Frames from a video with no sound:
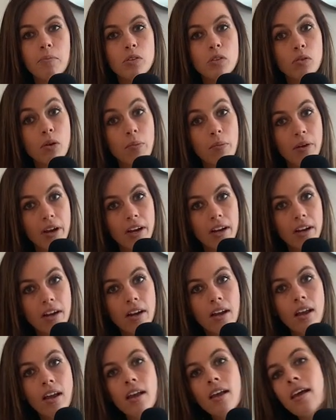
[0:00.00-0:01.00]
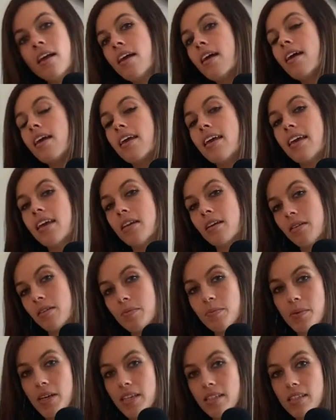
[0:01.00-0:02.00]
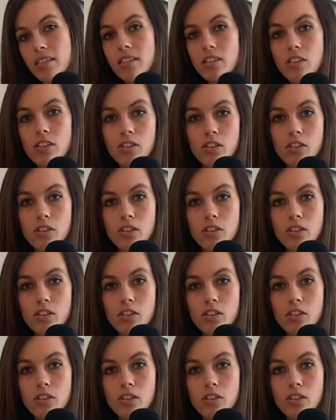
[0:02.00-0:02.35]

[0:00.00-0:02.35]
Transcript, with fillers: swimwear and men's.